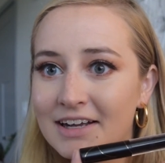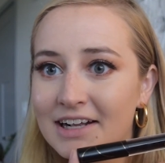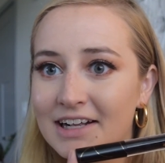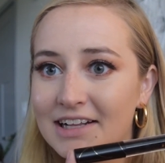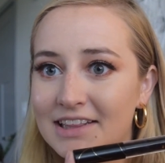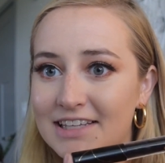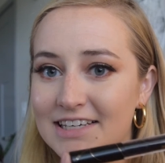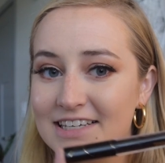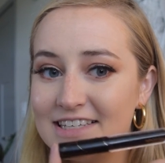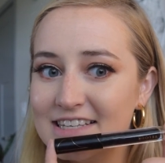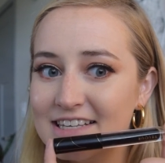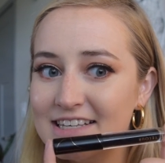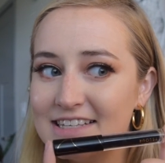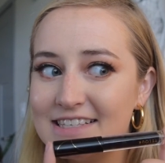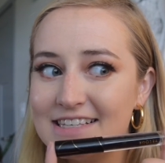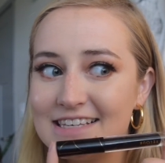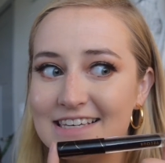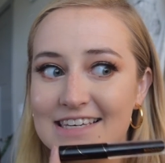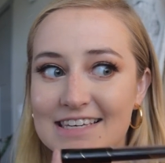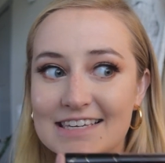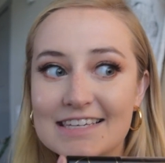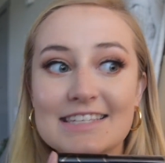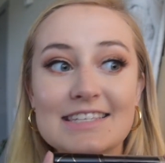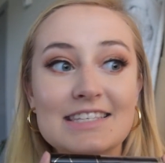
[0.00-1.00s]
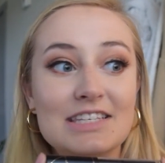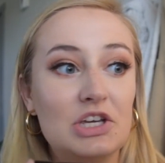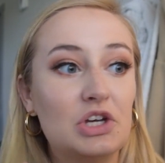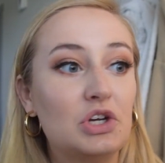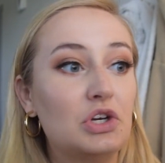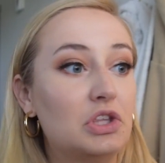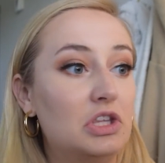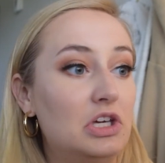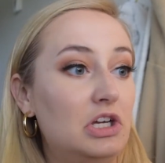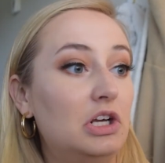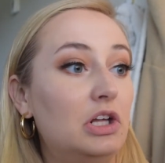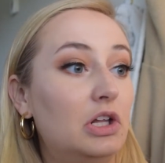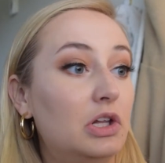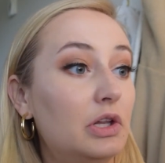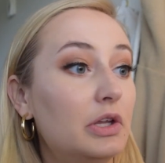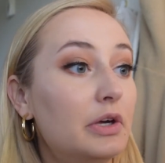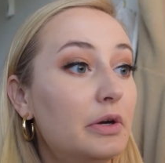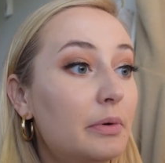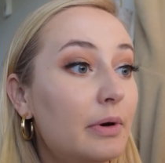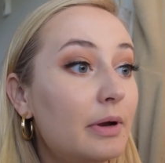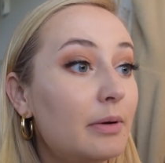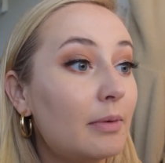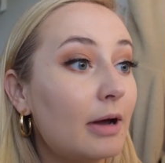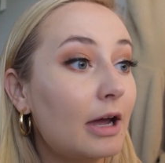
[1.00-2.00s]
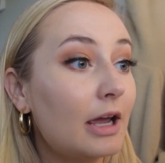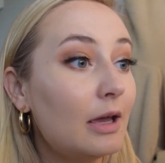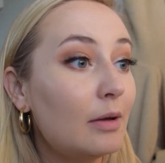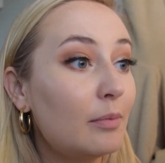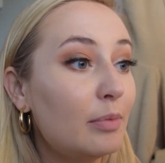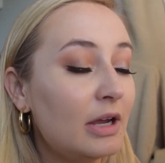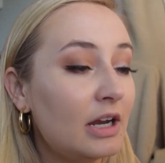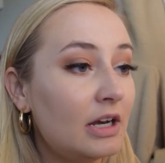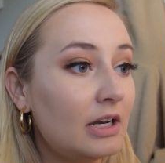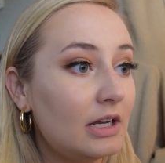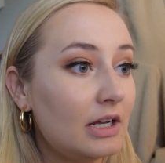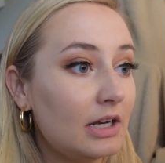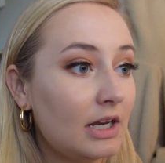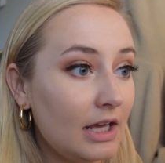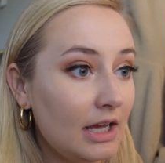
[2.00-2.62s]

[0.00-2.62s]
this is easier than glue in my opinion,